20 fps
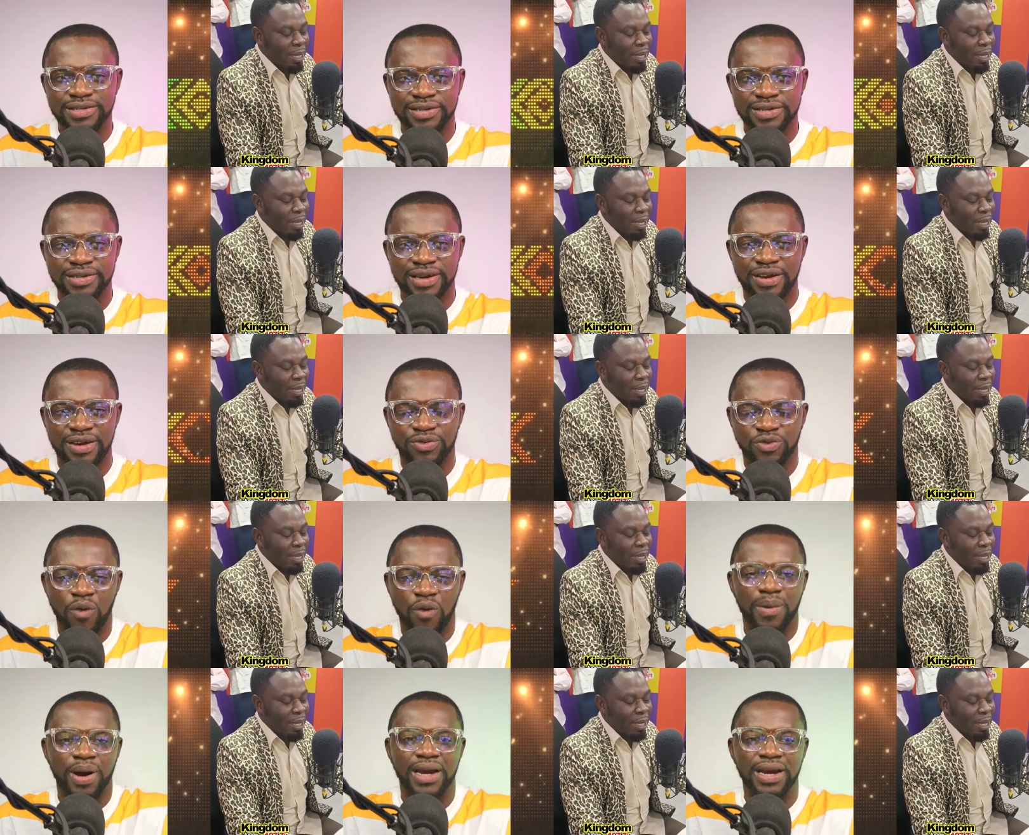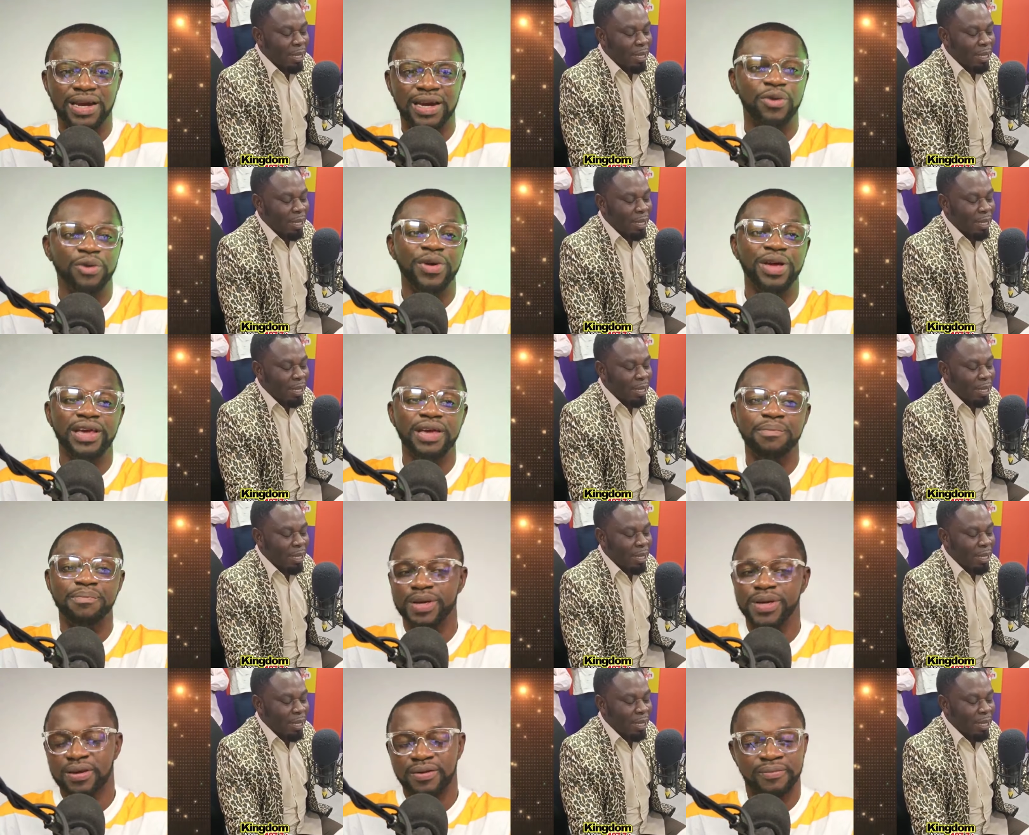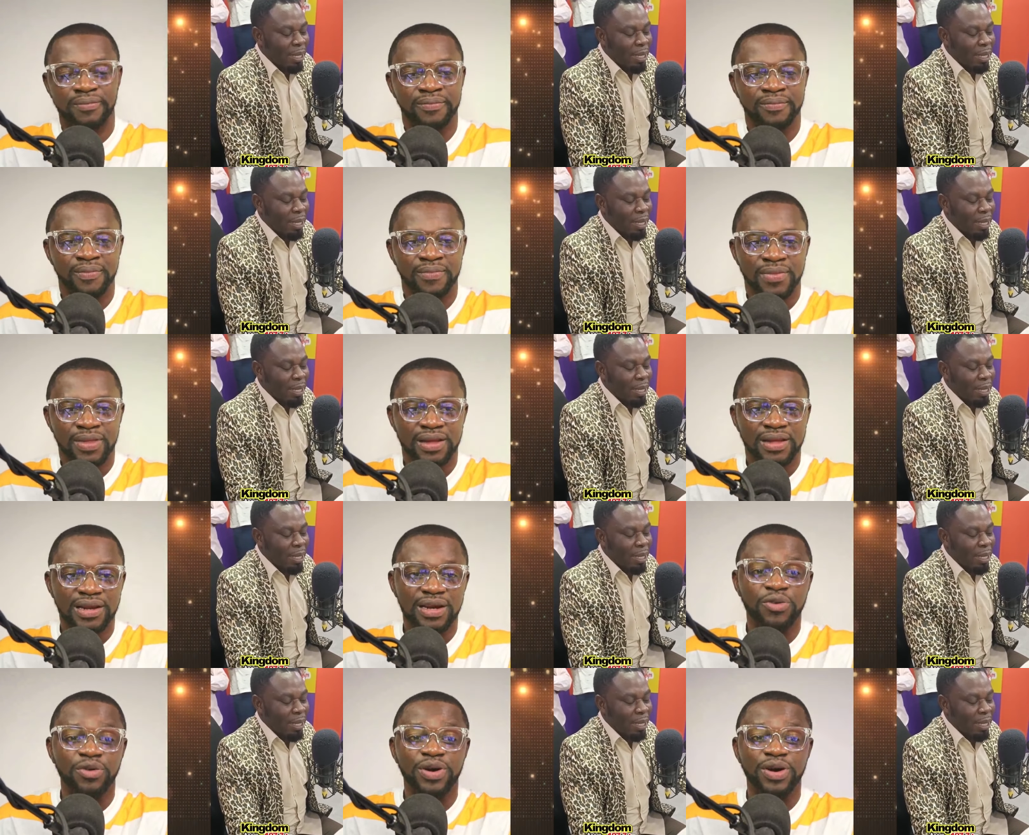Speaker 1: a normal lewe ye be.
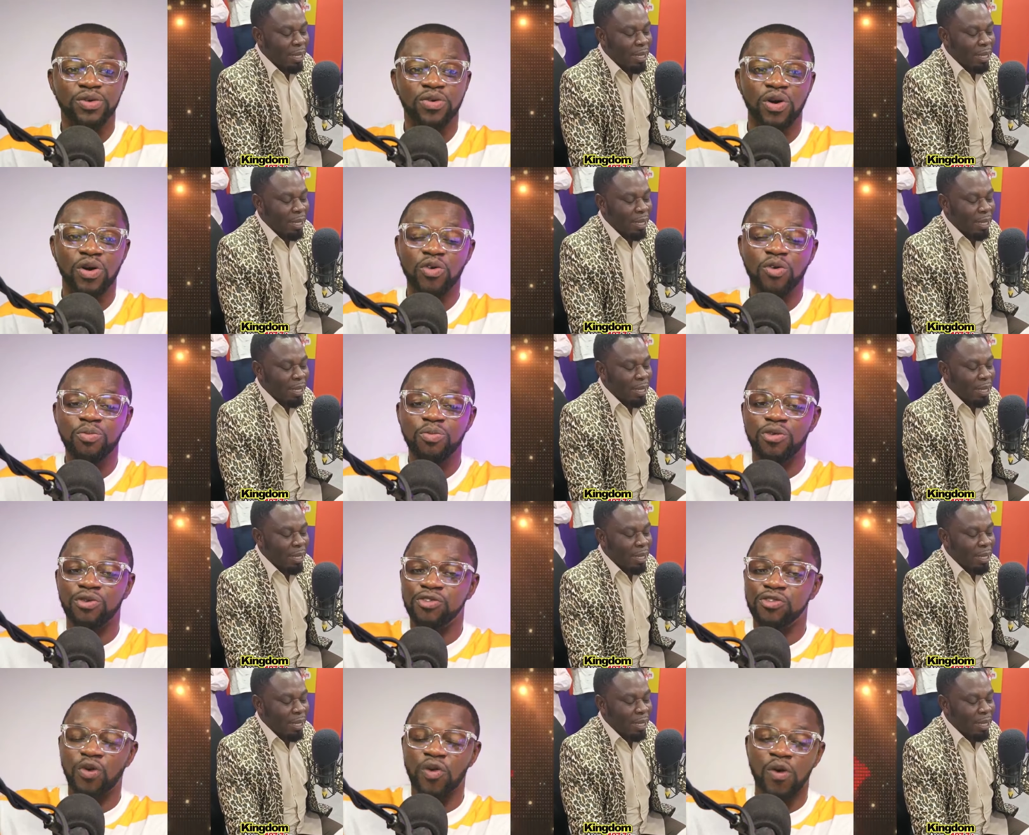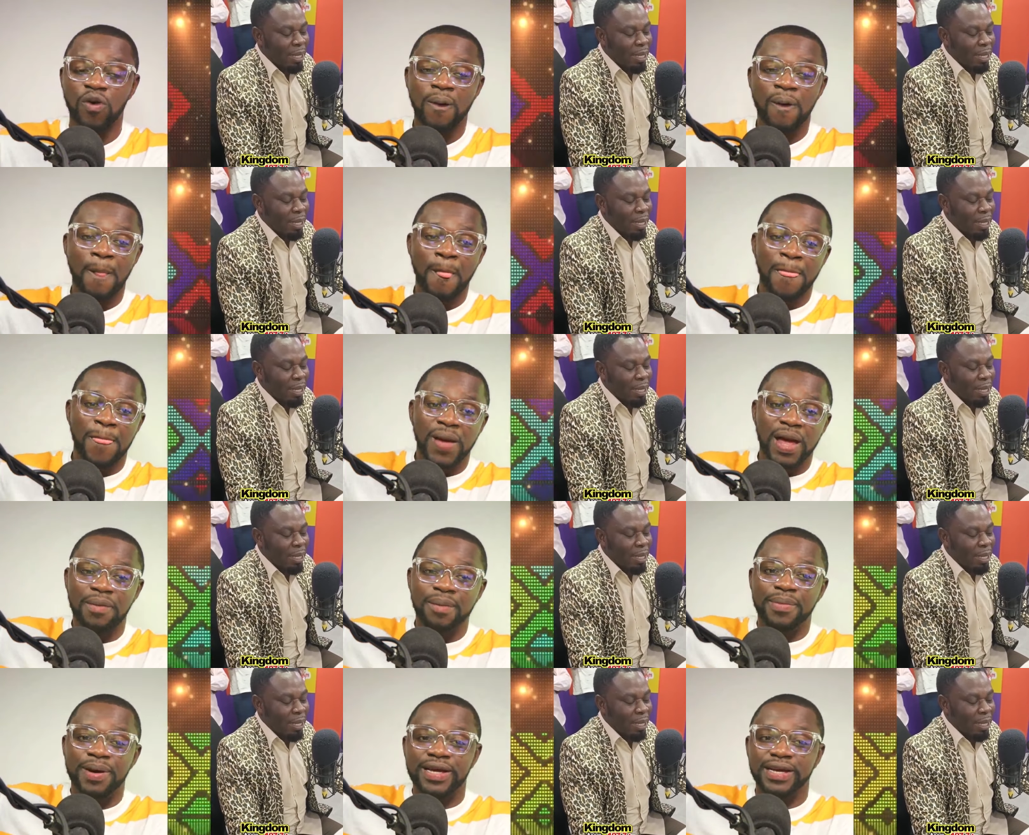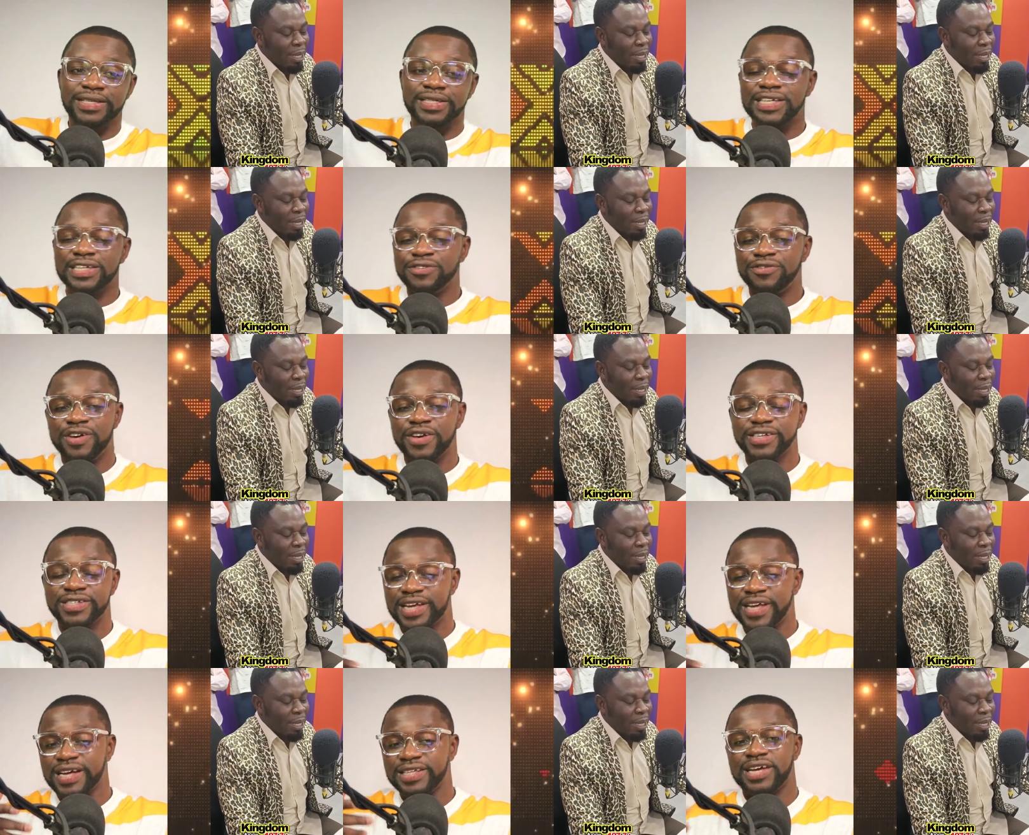Lewen Kokubo for a bay 31st
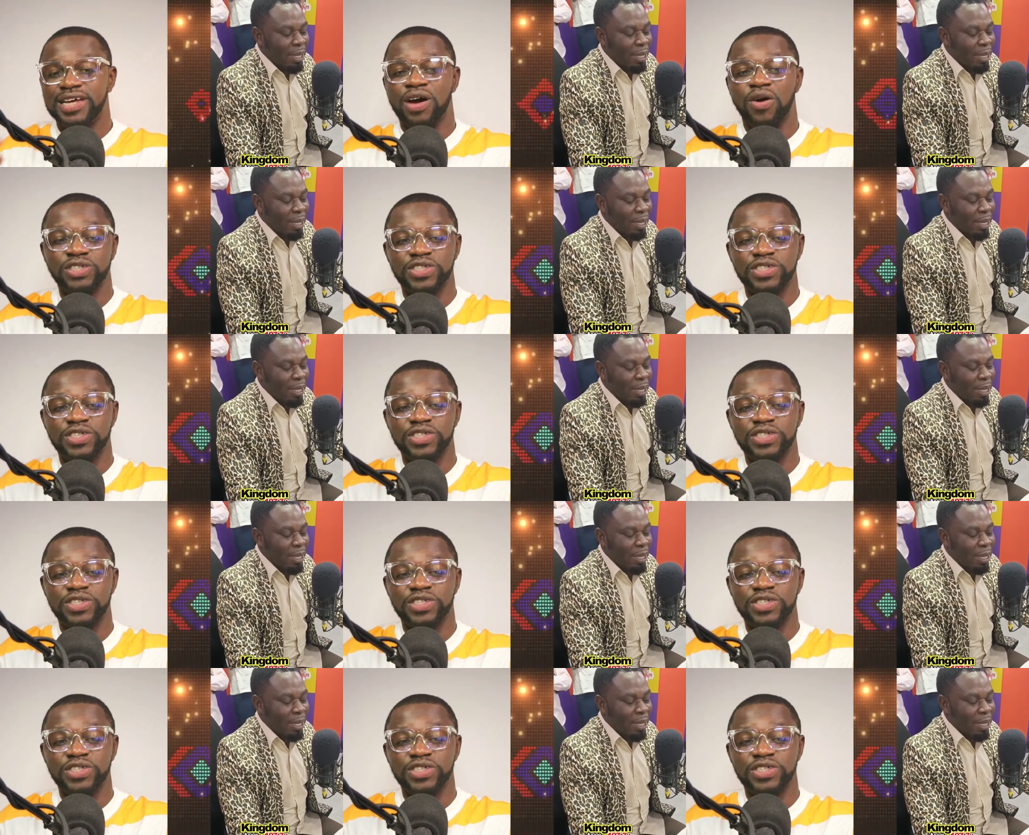night, or to